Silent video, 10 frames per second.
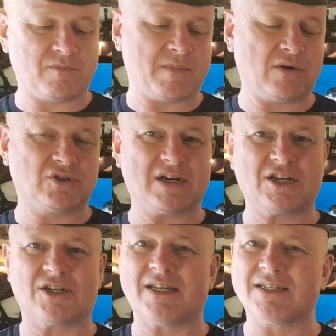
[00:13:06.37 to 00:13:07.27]
Mauser
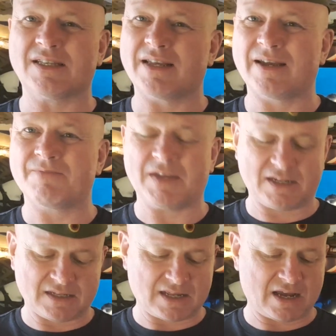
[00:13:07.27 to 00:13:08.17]
action isn't there. It
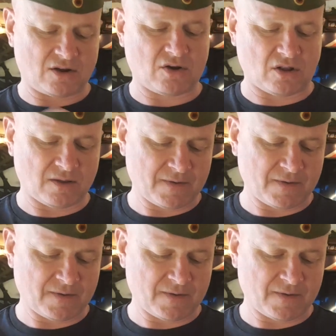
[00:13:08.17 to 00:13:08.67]
isn't there at all.